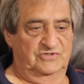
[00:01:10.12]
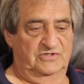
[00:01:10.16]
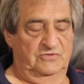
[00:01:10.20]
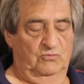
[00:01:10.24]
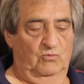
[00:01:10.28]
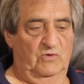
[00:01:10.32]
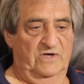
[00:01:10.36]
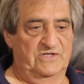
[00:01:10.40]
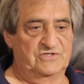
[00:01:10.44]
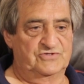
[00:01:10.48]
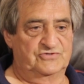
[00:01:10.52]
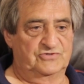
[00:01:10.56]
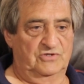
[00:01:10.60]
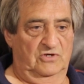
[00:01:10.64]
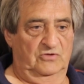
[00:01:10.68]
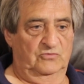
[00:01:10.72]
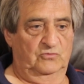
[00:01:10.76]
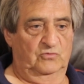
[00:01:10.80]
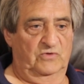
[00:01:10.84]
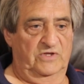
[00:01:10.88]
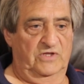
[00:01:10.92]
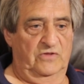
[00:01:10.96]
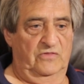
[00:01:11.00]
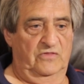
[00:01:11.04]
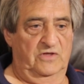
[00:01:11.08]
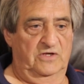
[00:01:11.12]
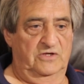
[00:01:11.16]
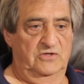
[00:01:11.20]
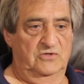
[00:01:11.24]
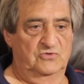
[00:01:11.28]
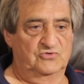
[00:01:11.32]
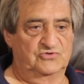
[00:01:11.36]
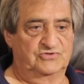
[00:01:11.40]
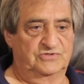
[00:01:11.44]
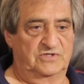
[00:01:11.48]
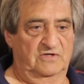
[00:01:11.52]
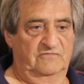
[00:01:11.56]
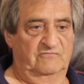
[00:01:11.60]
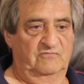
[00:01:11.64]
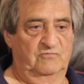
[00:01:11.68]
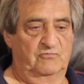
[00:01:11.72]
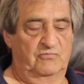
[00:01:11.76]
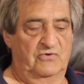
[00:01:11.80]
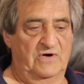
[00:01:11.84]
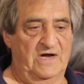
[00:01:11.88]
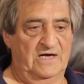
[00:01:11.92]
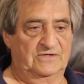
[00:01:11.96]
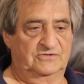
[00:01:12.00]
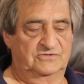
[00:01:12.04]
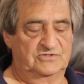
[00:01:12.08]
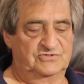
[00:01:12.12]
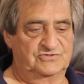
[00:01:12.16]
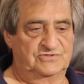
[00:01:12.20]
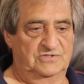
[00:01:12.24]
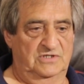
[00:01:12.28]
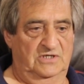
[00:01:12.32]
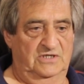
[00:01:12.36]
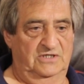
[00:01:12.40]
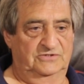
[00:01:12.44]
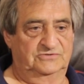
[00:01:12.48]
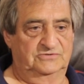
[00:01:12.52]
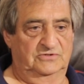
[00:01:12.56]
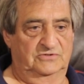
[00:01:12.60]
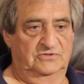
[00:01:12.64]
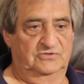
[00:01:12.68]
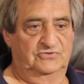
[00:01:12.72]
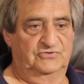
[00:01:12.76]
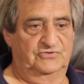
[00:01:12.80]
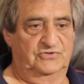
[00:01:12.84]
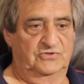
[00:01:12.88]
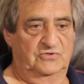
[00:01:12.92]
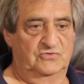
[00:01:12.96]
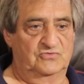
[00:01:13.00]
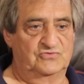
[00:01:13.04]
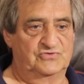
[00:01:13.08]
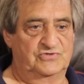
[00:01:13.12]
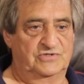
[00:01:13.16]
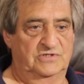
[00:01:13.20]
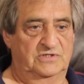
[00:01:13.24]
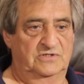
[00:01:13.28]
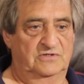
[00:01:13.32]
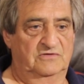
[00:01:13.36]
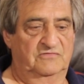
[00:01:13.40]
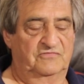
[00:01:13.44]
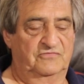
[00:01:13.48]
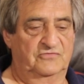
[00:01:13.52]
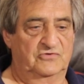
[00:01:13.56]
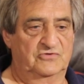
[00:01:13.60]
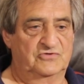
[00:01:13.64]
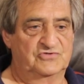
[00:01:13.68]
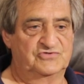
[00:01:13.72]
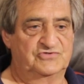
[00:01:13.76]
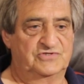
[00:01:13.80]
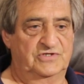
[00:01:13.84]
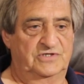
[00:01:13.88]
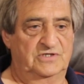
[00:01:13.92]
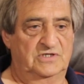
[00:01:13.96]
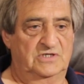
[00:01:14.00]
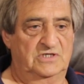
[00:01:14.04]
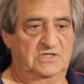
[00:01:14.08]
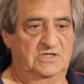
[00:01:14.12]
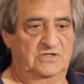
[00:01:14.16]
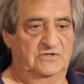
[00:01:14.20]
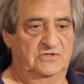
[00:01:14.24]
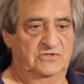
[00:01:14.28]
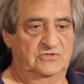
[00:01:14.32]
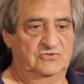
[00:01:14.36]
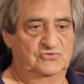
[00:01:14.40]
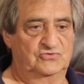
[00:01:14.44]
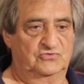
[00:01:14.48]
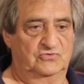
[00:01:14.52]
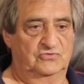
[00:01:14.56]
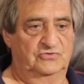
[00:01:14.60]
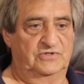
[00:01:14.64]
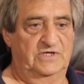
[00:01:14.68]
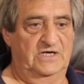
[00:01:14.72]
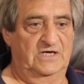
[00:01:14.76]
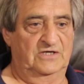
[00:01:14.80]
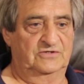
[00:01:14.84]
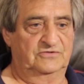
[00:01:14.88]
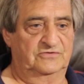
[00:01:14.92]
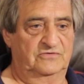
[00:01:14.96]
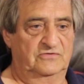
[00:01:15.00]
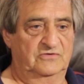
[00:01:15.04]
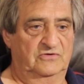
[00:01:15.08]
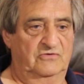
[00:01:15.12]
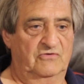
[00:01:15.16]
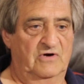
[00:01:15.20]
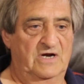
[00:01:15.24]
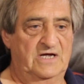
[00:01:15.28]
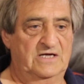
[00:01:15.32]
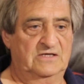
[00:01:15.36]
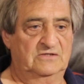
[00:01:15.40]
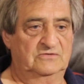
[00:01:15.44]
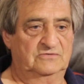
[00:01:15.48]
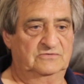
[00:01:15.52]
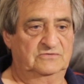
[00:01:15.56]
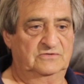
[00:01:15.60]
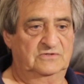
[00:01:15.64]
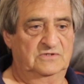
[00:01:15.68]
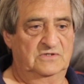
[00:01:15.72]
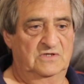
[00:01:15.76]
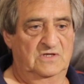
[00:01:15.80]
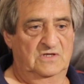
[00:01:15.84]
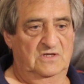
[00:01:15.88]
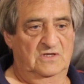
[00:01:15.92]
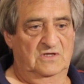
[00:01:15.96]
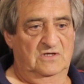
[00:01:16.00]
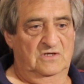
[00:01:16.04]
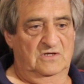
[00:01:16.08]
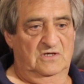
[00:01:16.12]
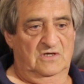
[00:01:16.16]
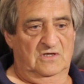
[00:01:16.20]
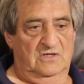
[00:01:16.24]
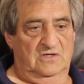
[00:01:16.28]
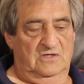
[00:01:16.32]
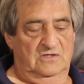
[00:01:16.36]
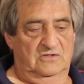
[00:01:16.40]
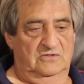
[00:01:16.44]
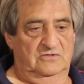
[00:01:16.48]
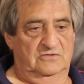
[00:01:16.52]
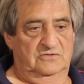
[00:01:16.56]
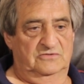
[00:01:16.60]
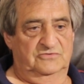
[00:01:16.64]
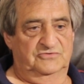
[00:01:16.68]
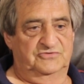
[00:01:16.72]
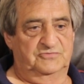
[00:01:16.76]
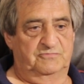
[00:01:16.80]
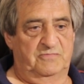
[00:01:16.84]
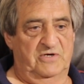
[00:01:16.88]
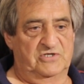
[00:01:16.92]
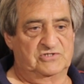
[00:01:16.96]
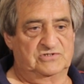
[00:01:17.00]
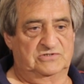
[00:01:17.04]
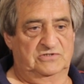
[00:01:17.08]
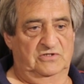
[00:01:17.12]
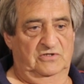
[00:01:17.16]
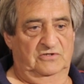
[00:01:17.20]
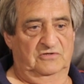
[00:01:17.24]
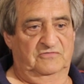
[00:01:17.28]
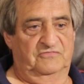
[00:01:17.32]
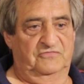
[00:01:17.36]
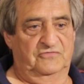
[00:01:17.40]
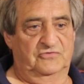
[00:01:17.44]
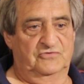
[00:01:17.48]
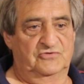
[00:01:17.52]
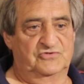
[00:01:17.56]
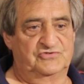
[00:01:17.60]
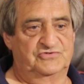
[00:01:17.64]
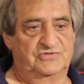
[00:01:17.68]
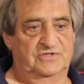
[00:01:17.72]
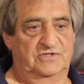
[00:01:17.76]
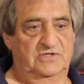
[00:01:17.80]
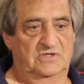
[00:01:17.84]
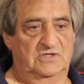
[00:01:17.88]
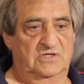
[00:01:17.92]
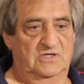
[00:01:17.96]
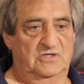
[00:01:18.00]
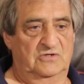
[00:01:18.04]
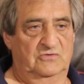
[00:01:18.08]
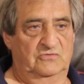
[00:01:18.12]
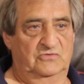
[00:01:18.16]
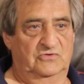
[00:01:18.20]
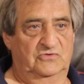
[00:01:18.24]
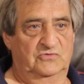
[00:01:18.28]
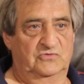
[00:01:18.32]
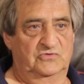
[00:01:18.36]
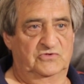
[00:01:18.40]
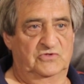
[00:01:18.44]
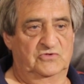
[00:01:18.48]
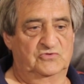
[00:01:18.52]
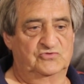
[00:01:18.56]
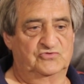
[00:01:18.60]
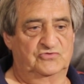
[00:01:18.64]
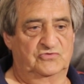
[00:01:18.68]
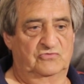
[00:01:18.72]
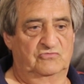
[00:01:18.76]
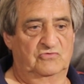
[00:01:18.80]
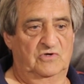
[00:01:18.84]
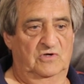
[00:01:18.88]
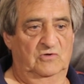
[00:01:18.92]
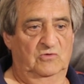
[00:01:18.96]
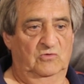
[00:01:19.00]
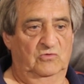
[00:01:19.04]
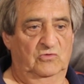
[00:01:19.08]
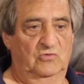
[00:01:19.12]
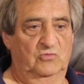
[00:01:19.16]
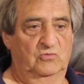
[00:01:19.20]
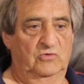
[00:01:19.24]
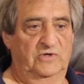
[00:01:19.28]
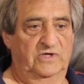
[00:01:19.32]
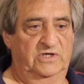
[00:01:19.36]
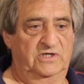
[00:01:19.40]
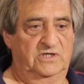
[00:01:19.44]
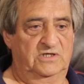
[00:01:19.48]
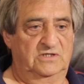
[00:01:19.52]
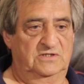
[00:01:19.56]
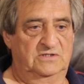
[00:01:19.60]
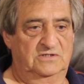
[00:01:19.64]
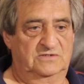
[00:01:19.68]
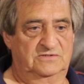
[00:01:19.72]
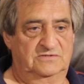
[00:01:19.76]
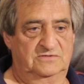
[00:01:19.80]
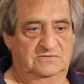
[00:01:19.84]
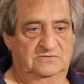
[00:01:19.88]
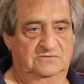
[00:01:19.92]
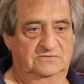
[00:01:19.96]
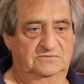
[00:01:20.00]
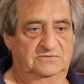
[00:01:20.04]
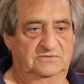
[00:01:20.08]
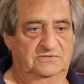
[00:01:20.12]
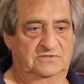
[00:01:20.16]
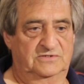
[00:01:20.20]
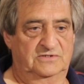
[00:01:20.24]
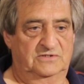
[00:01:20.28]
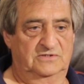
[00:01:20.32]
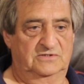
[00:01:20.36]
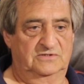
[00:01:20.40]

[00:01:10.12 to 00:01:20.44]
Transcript: it went on, they used to have a practice night on a Tuesday and a Thursday night. They used to go down to the ground, especially on a Thursday night. We used to roll the wicket, and